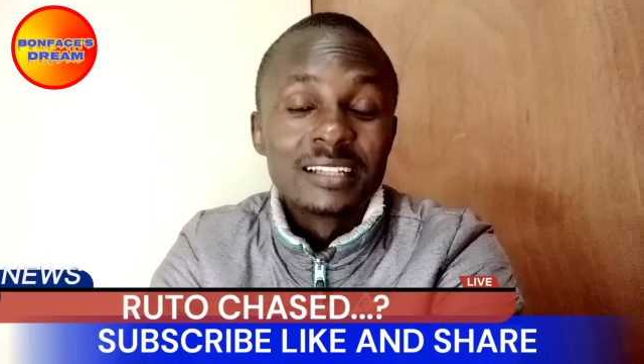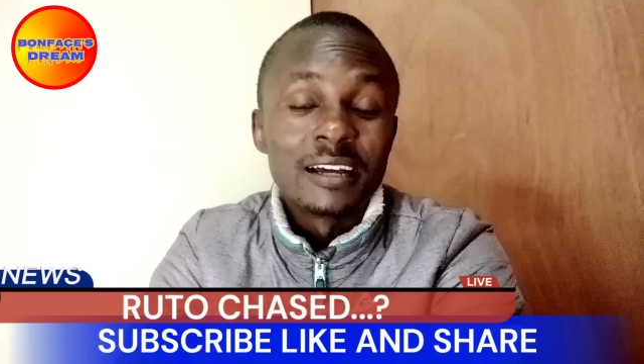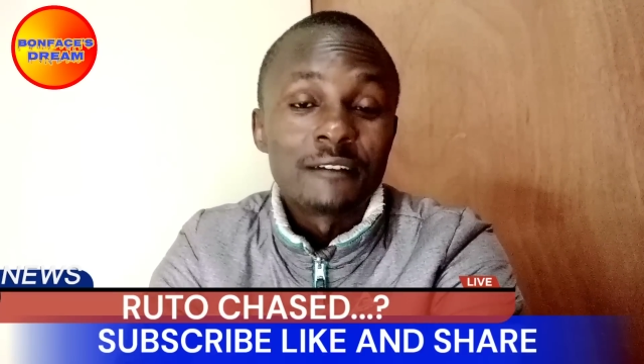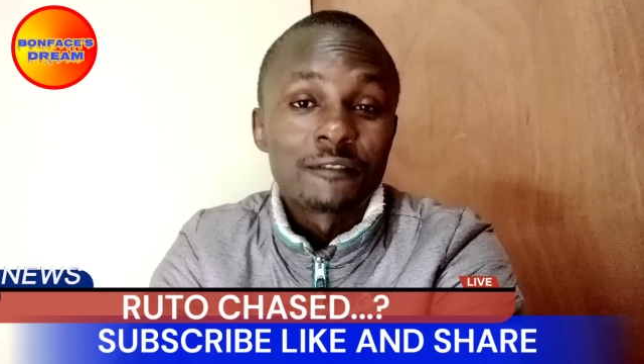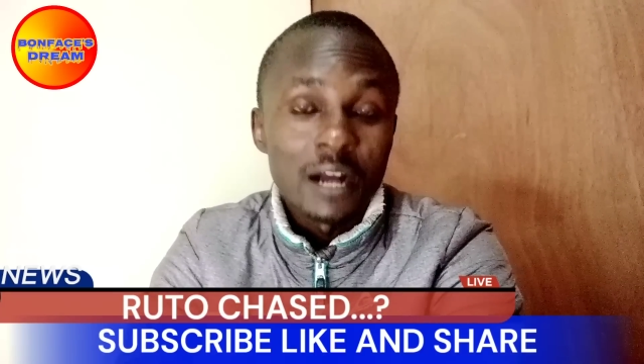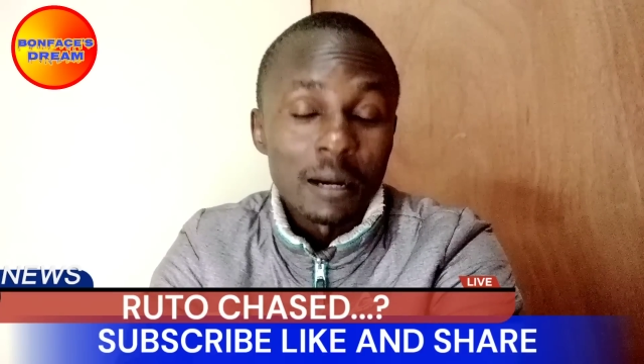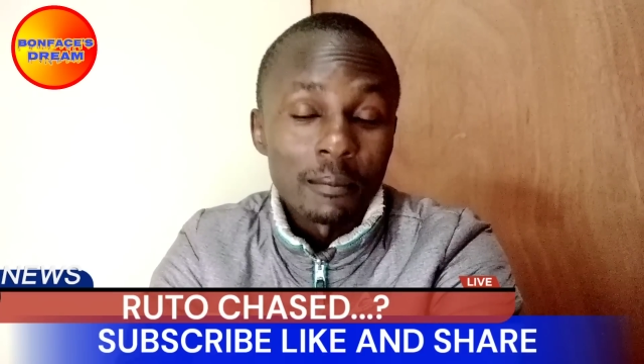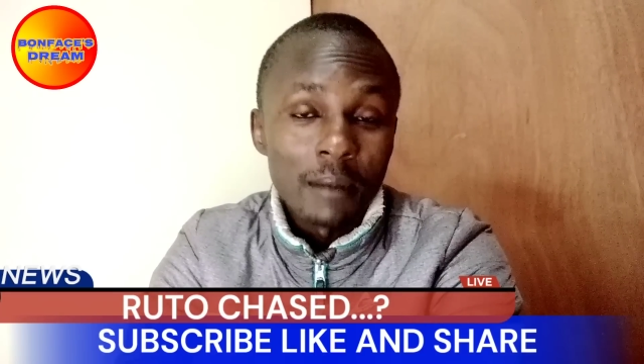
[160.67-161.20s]
they
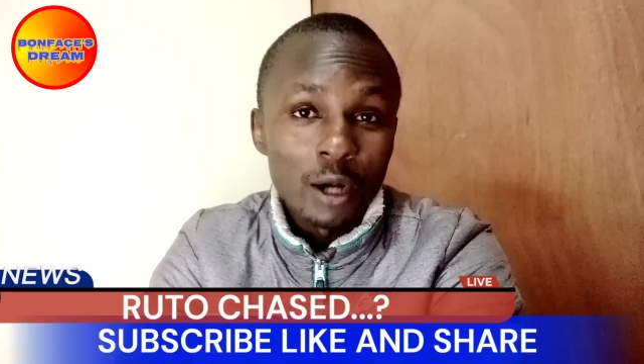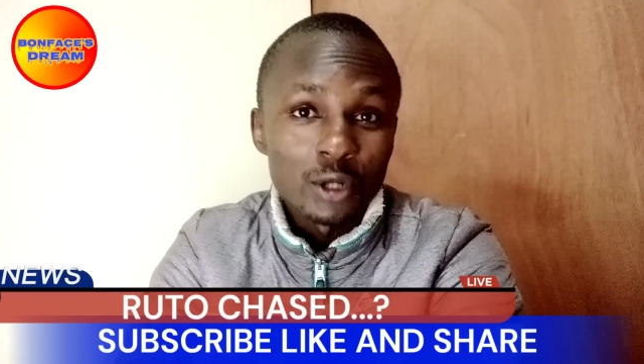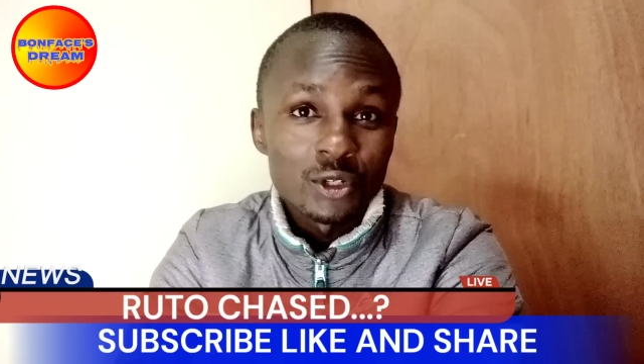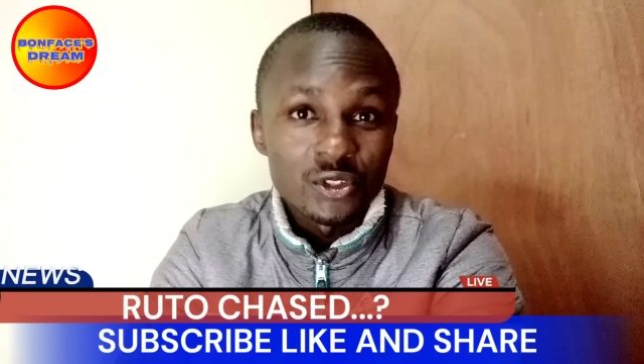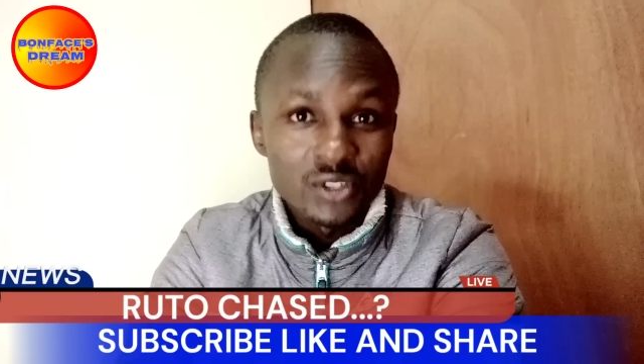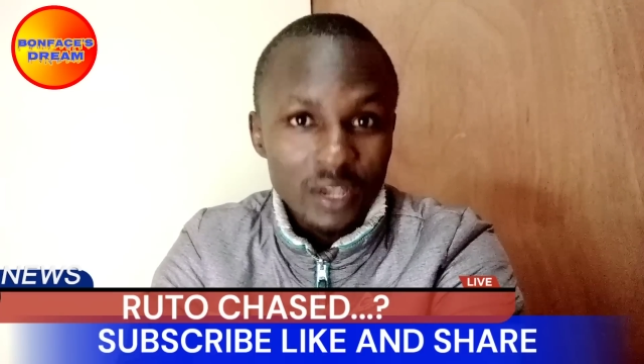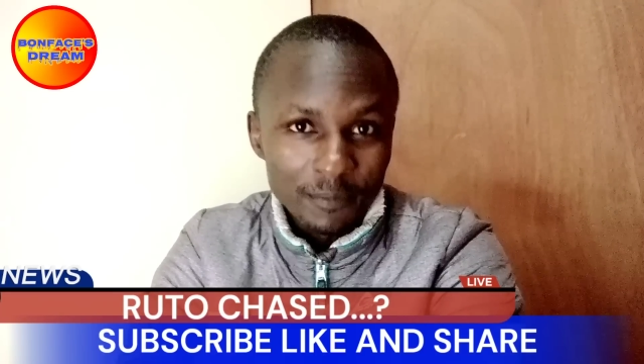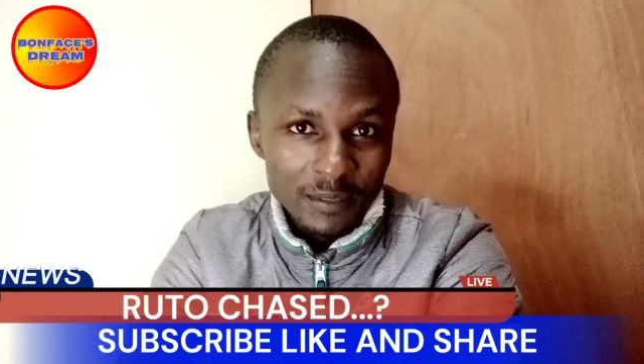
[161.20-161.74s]
have come
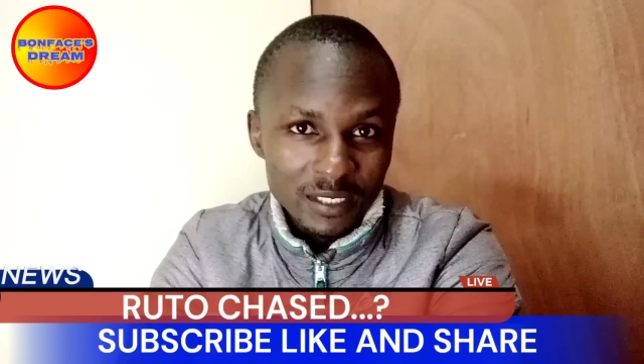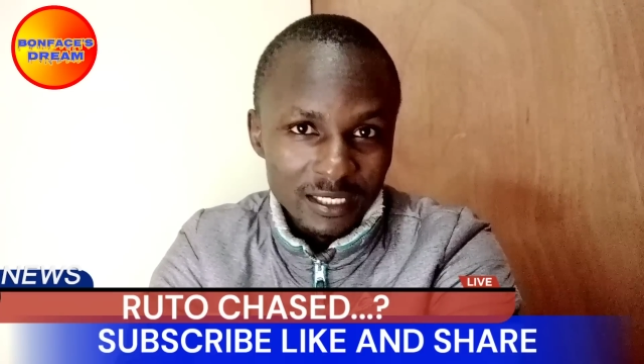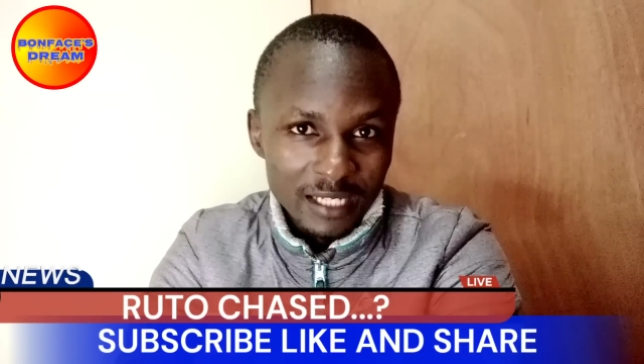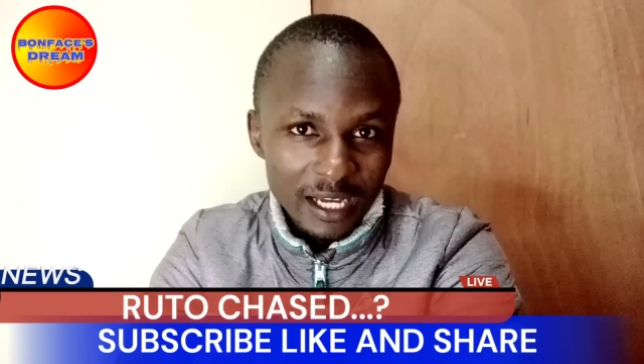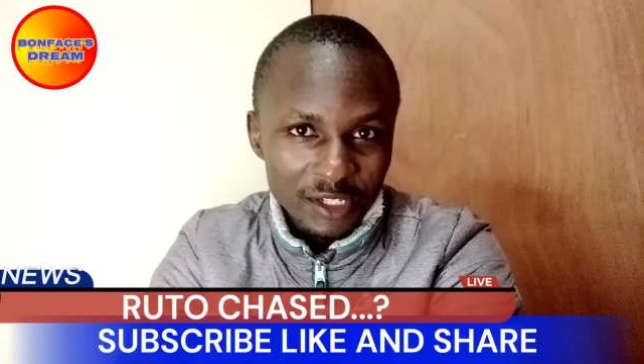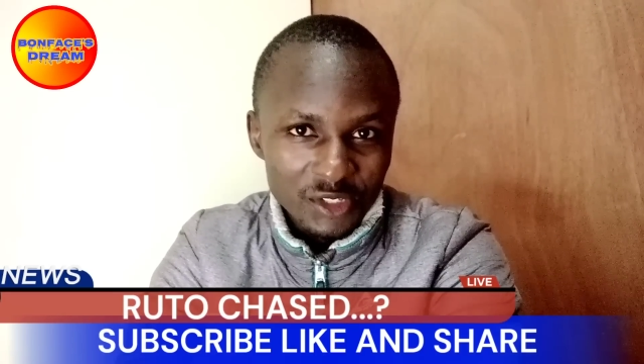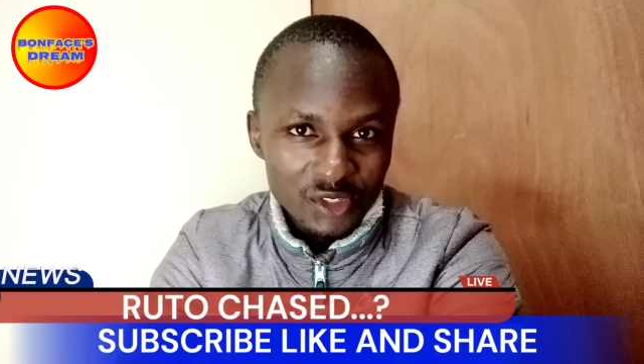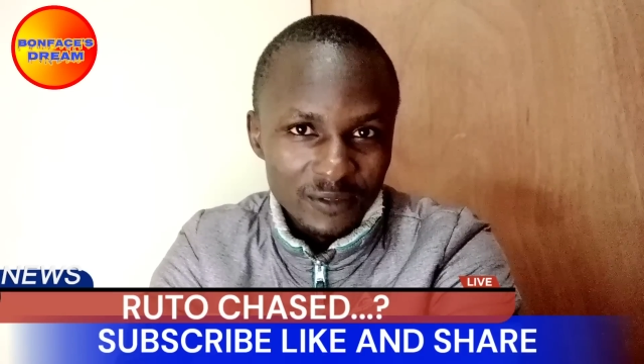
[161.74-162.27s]
out to
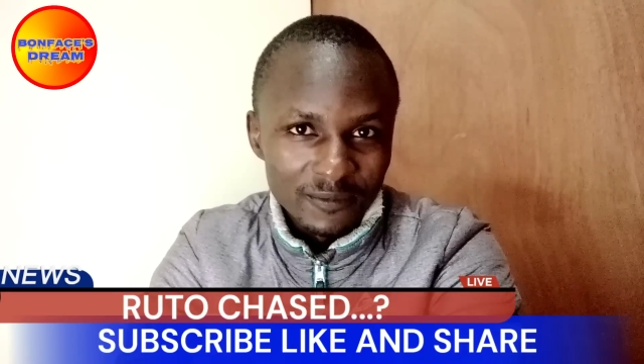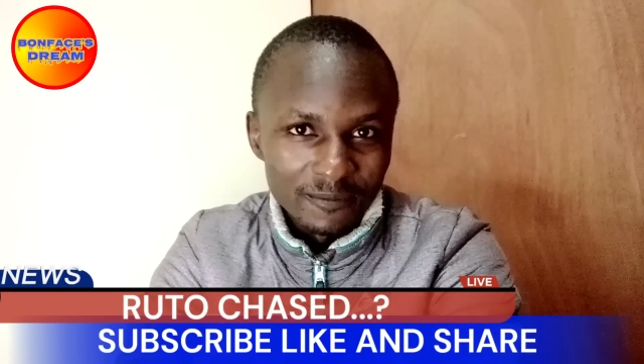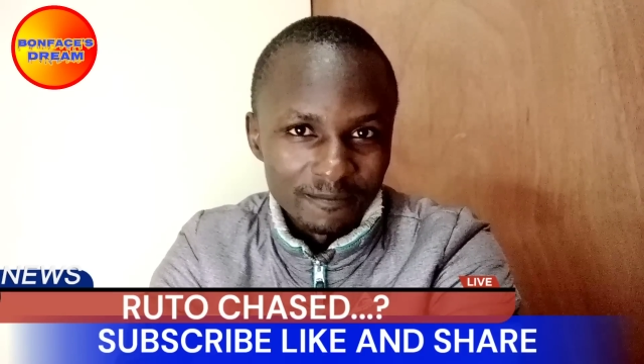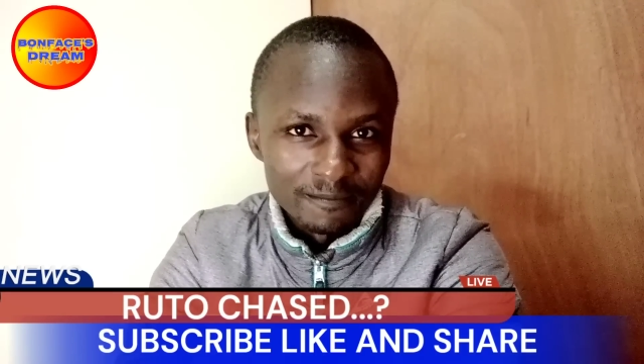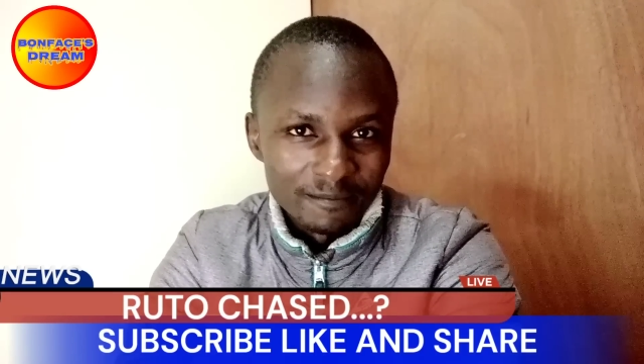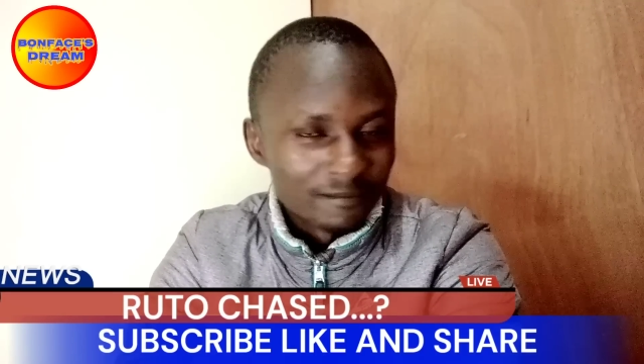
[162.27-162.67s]
subsidize,